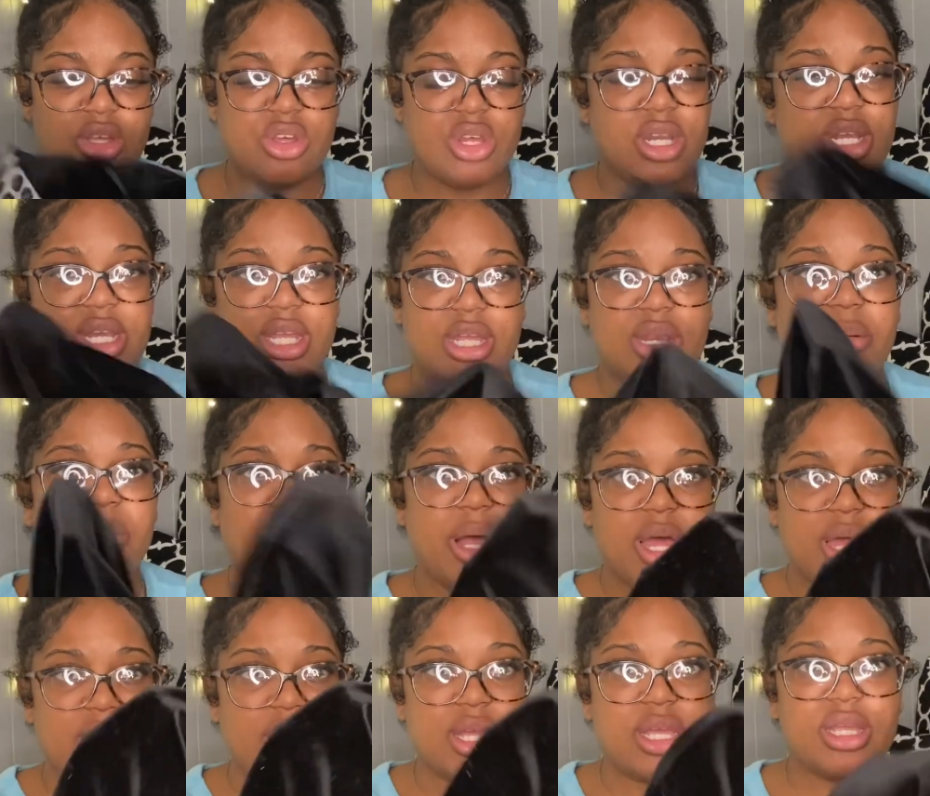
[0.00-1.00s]
gonna need a
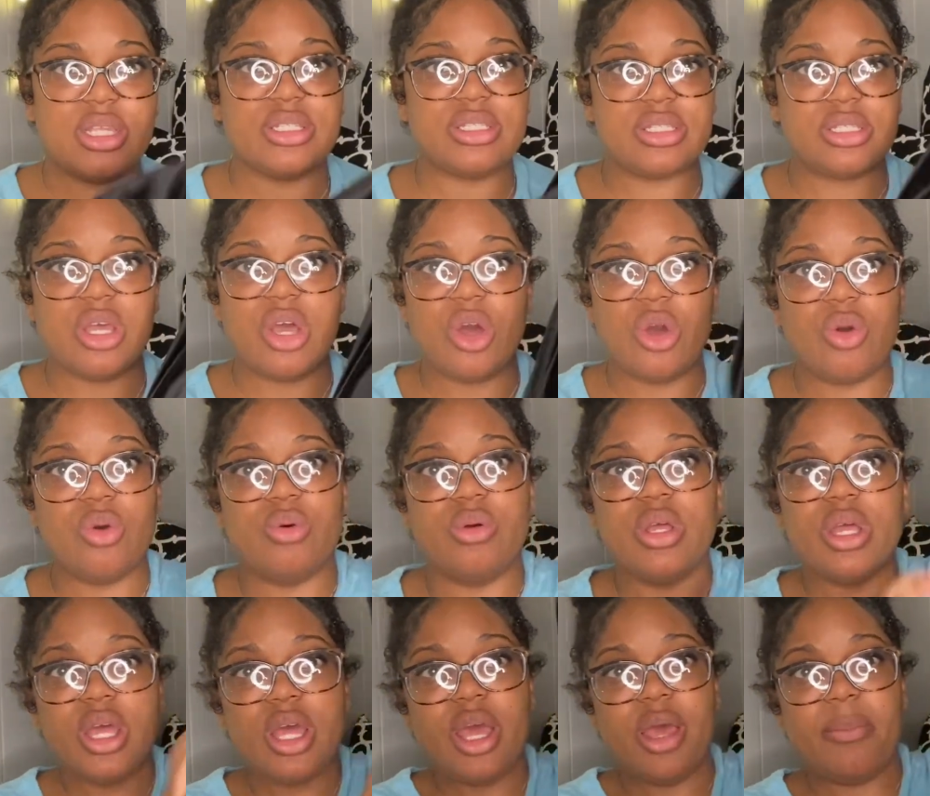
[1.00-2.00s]
bonnet. So
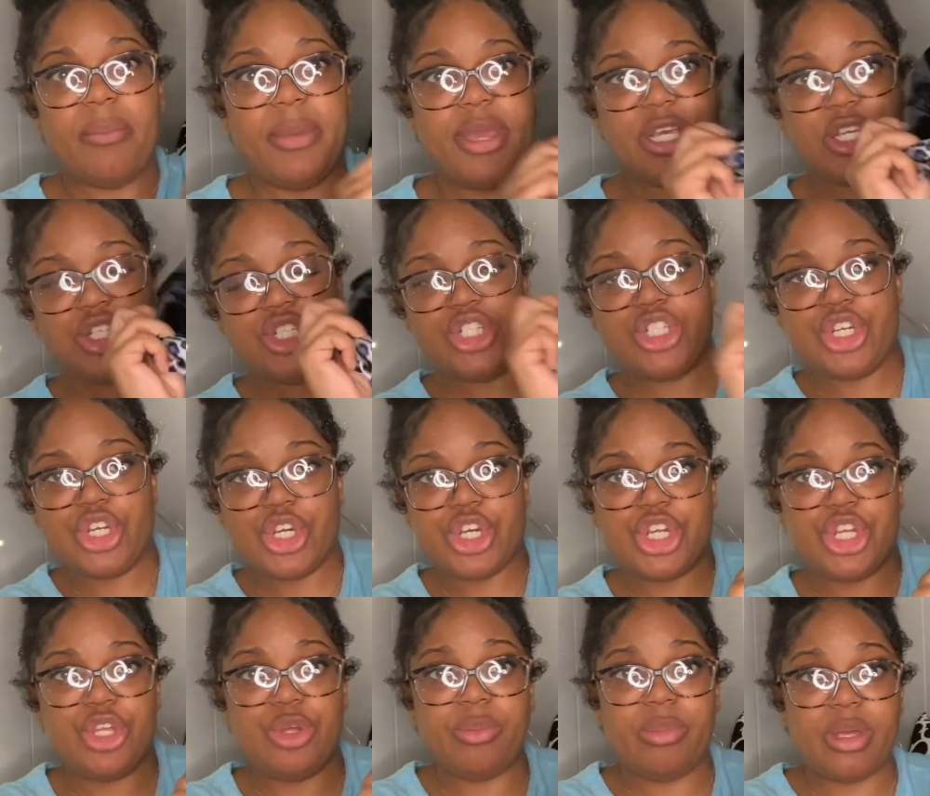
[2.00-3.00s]
Make sure
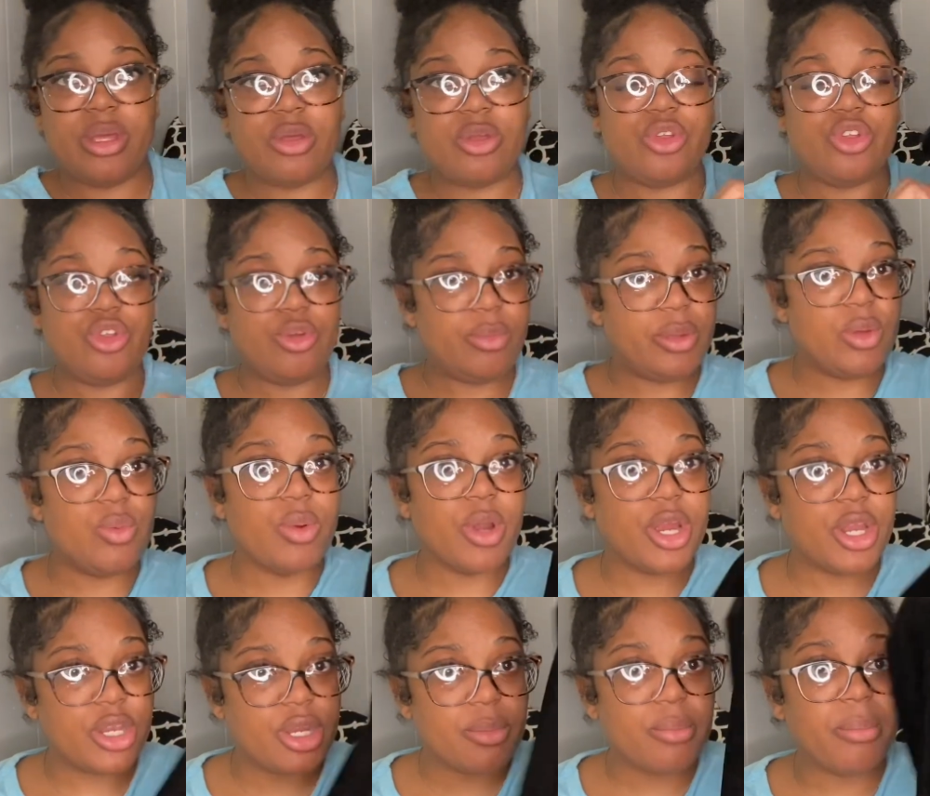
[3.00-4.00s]
you be you be
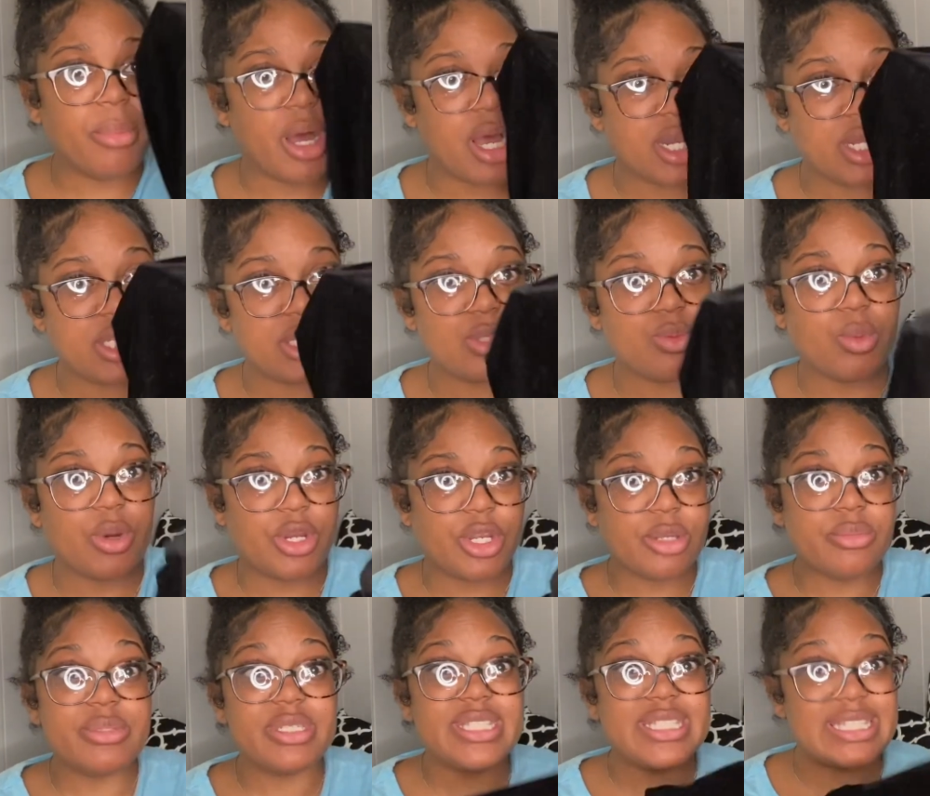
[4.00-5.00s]
wearing them bonnets, wearing
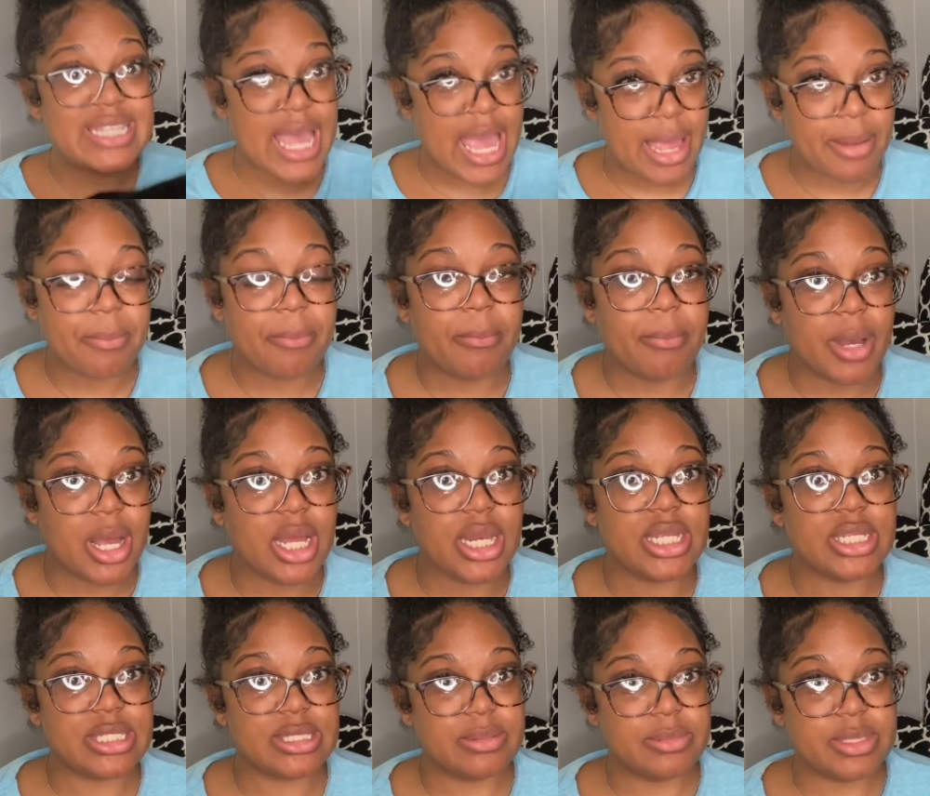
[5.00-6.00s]
them satin
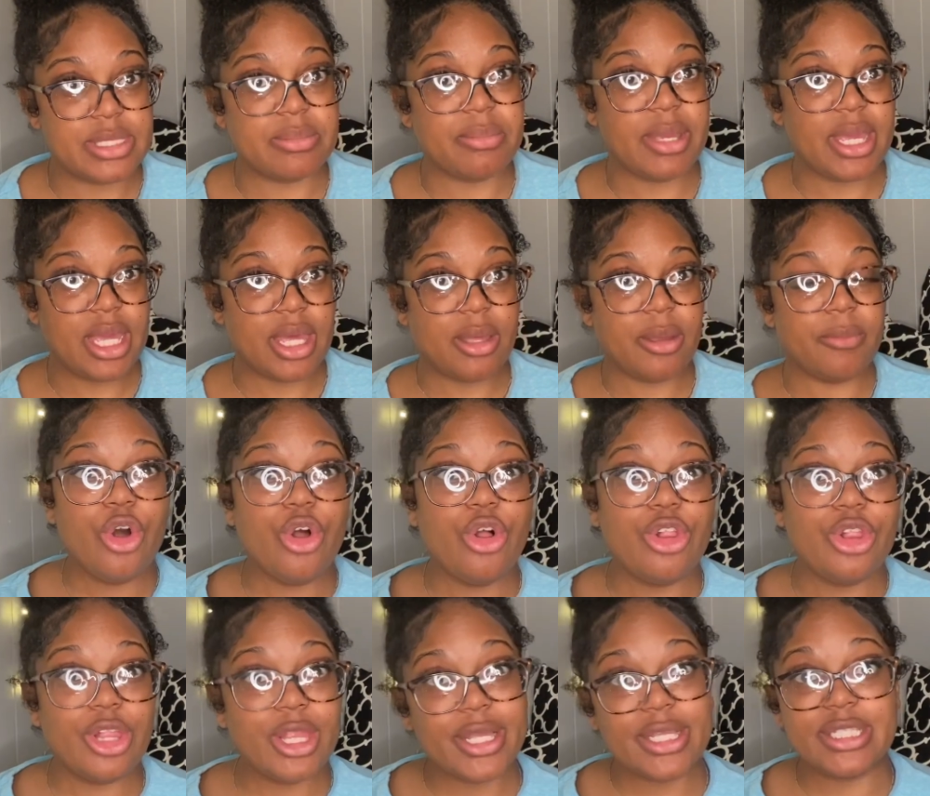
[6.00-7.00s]
bonnets, Miss Ma'am. Oh,
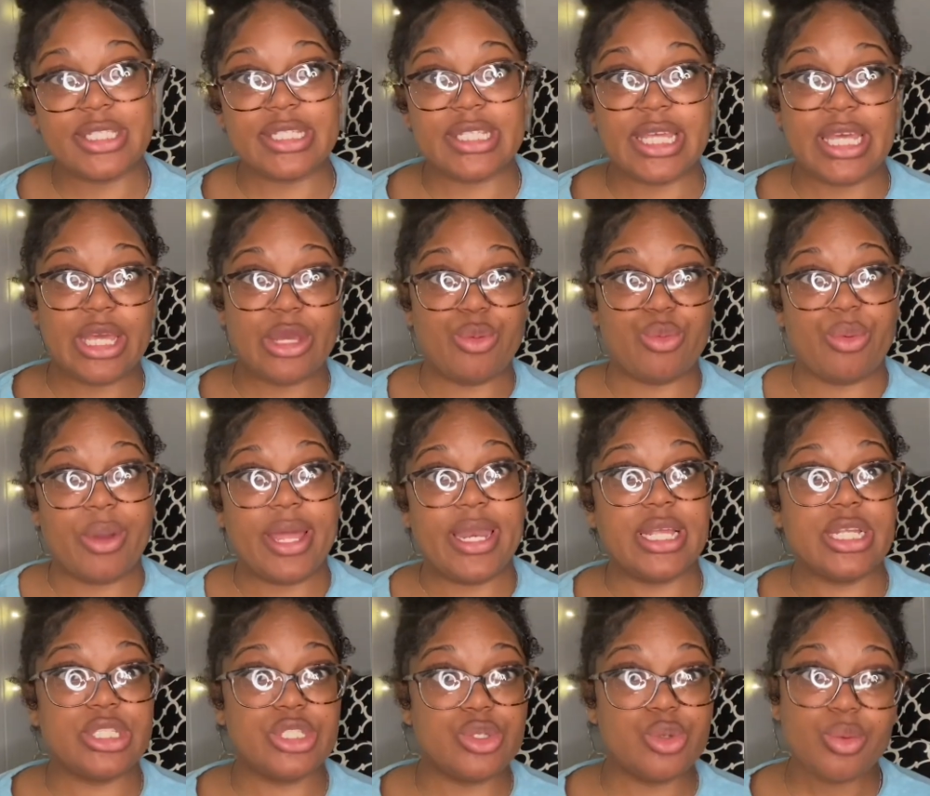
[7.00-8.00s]
let's get right
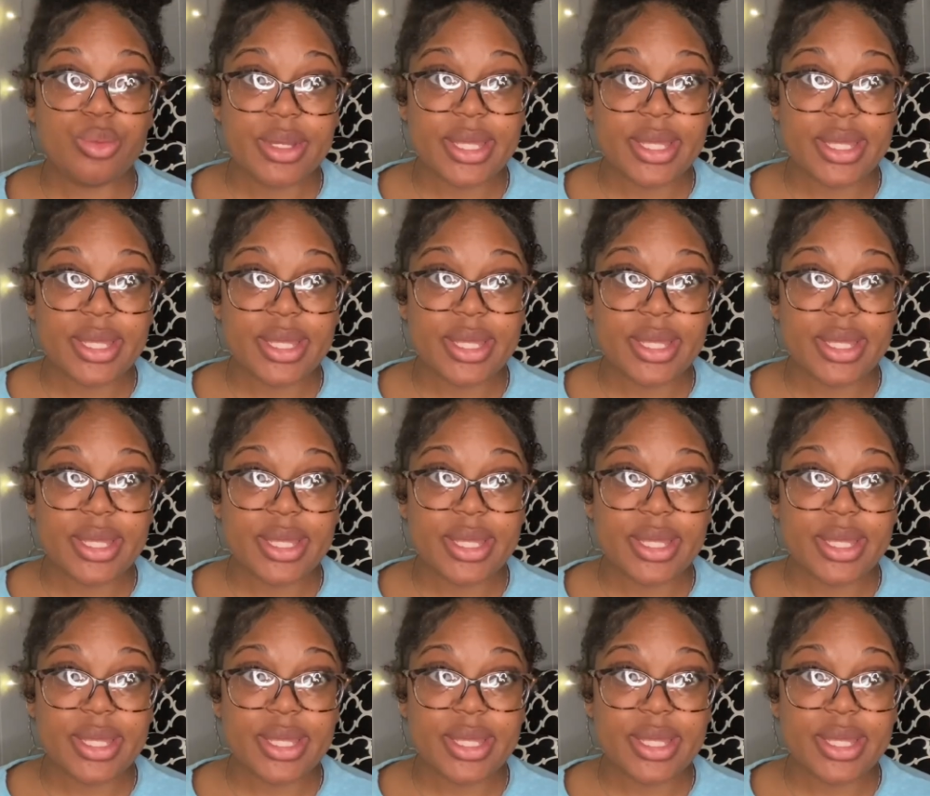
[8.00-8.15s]
into